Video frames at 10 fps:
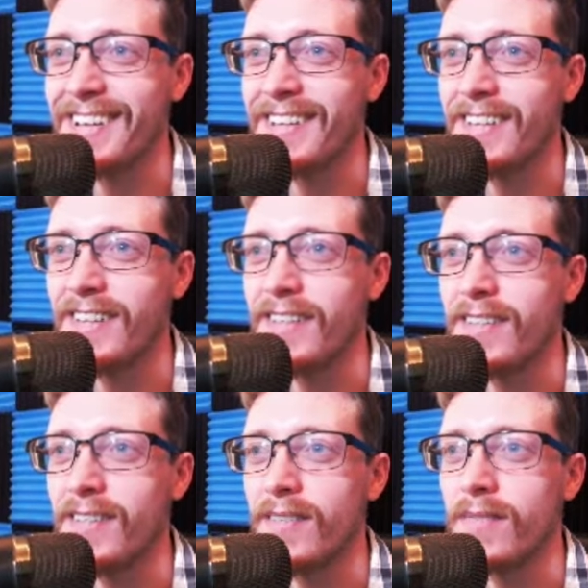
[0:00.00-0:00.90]

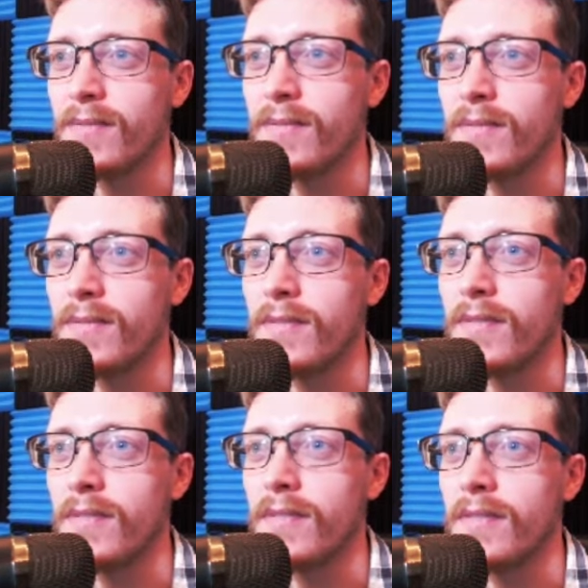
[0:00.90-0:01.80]

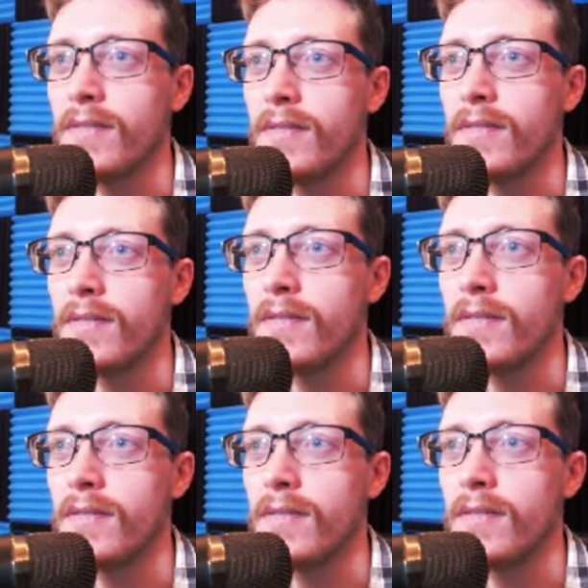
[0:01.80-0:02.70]

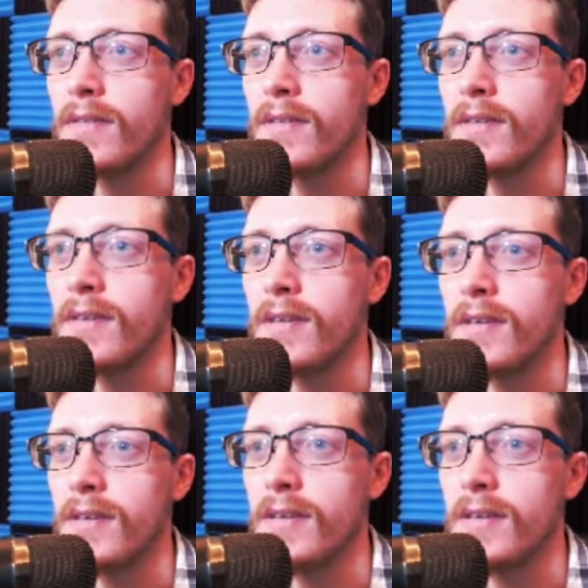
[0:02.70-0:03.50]
Nothing is said.